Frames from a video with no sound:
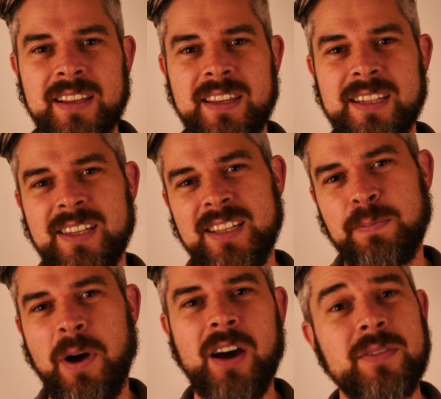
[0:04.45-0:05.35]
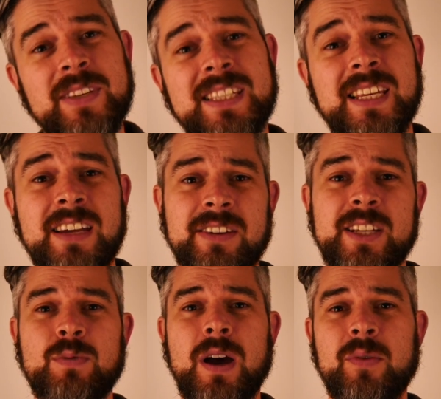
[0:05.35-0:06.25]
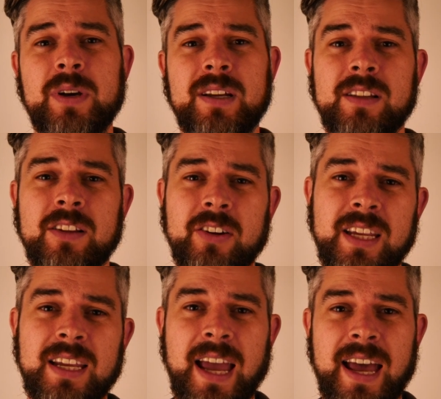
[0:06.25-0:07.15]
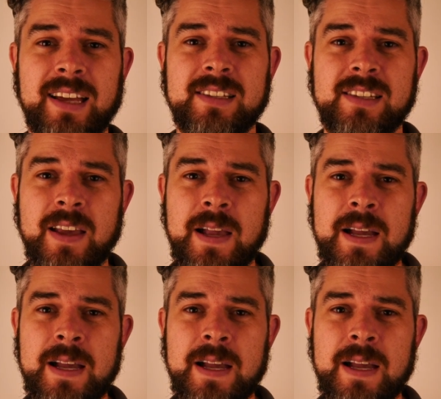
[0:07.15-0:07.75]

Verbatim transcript: This is part of a series where we're looking at